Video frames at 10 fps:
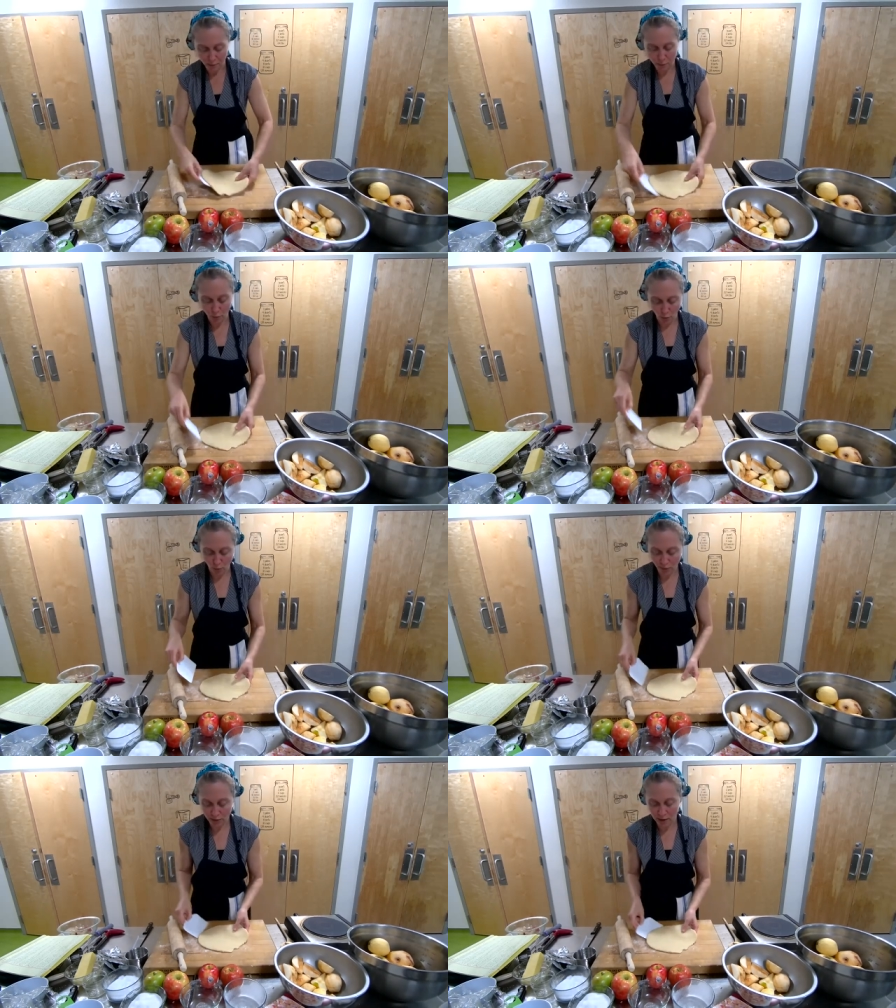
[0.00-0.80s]

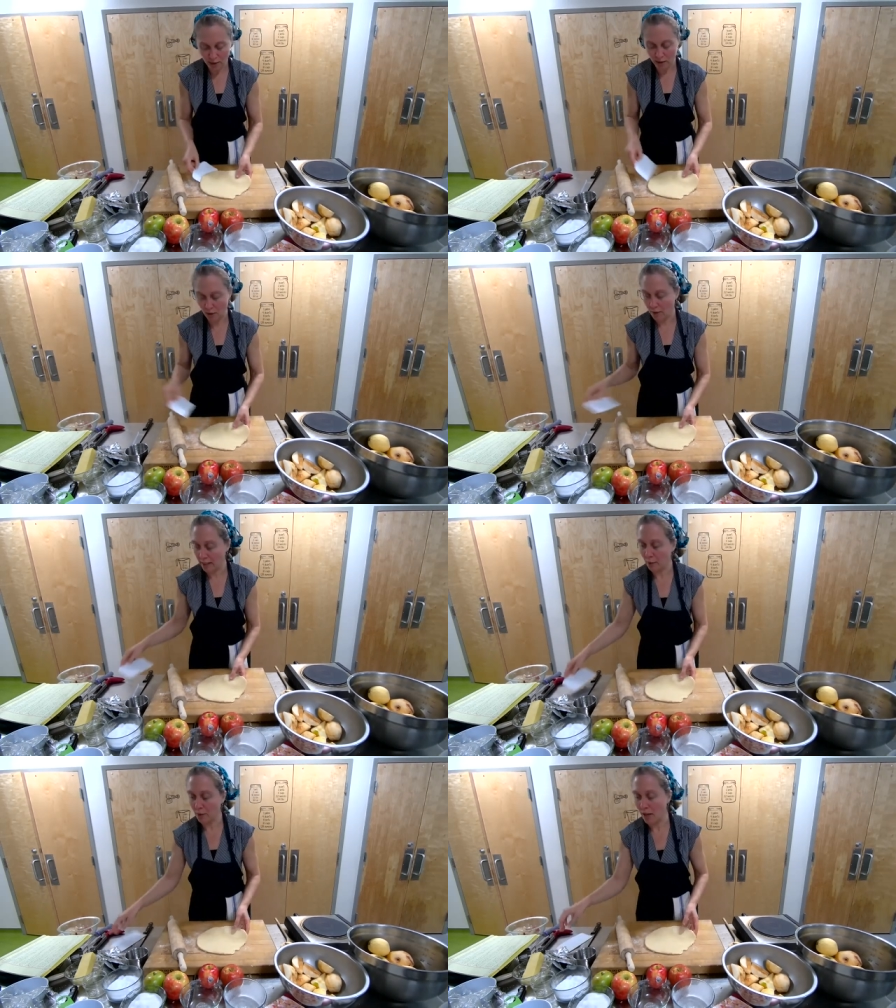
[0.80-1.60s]
rolls, just so
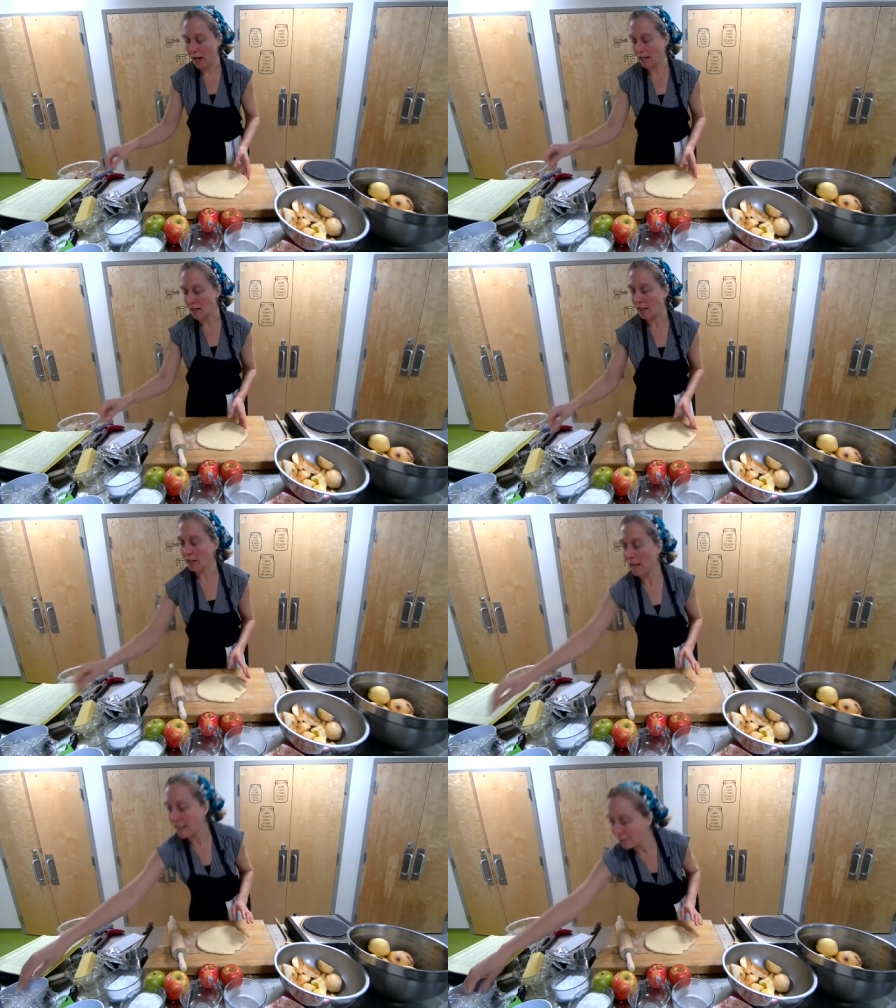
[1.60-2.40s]
that we're not
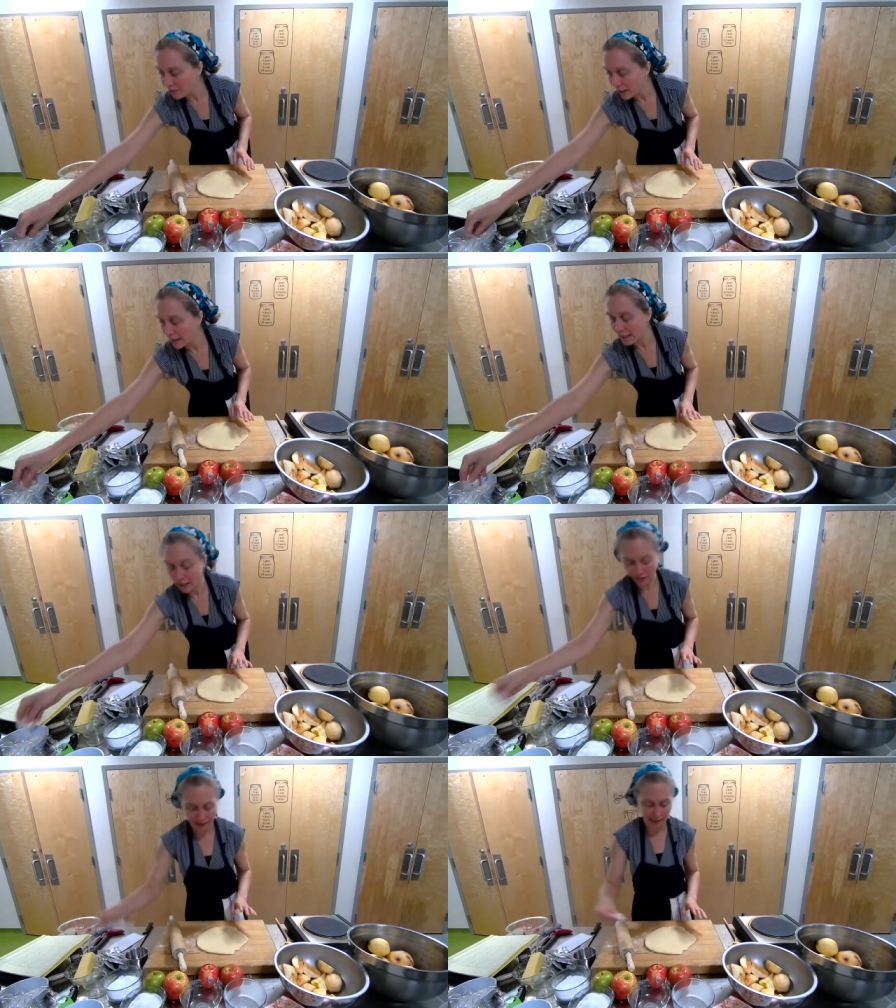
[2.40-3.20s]
kind of
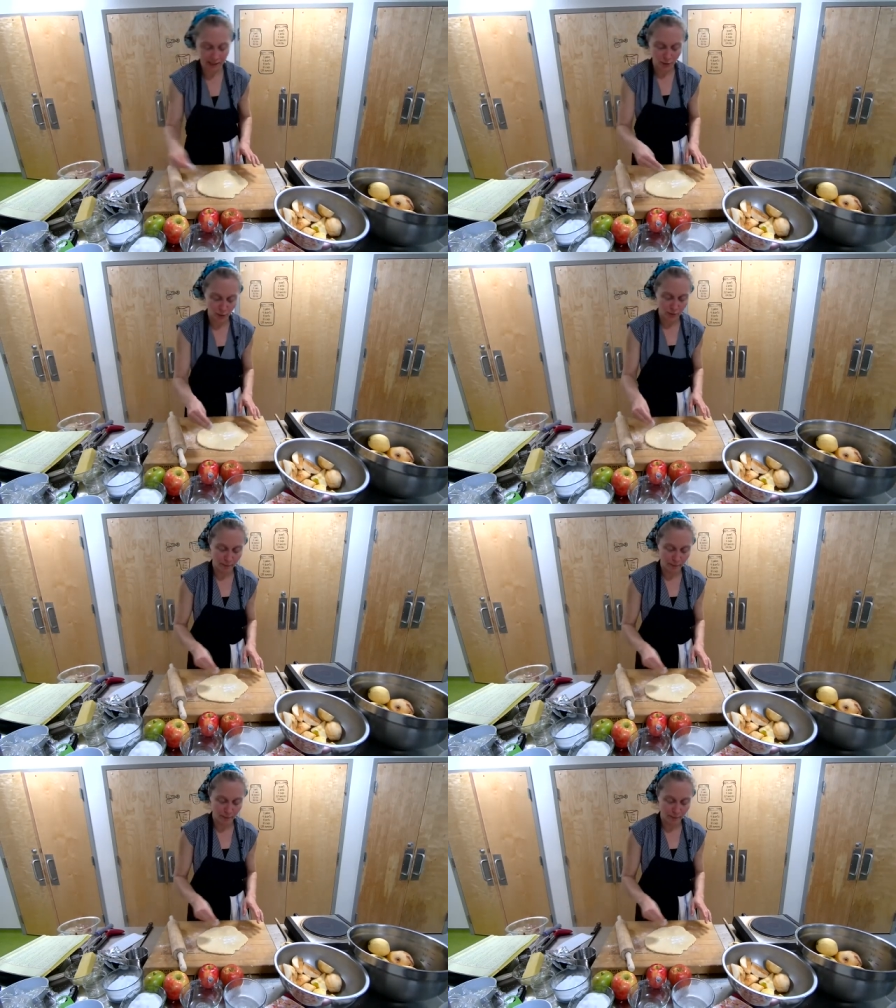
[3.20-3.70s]
adhering it to the